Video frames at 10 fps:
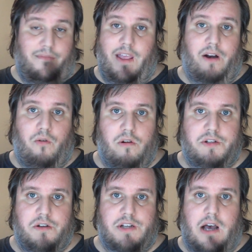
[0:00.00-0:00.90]
Then, of
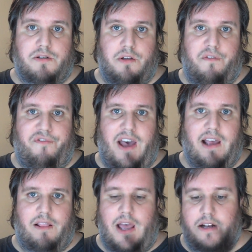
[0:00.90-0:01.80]
course, there's also the
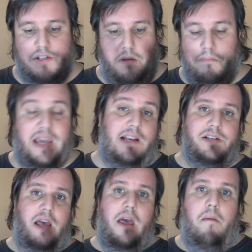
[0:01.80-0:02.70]
fact that
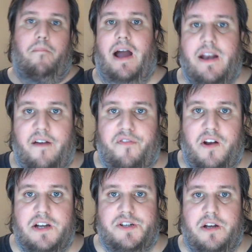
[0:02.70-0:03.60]
meat, by
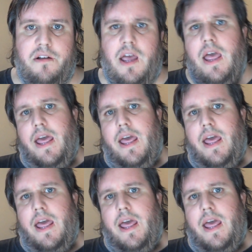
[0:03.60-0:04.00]
definition,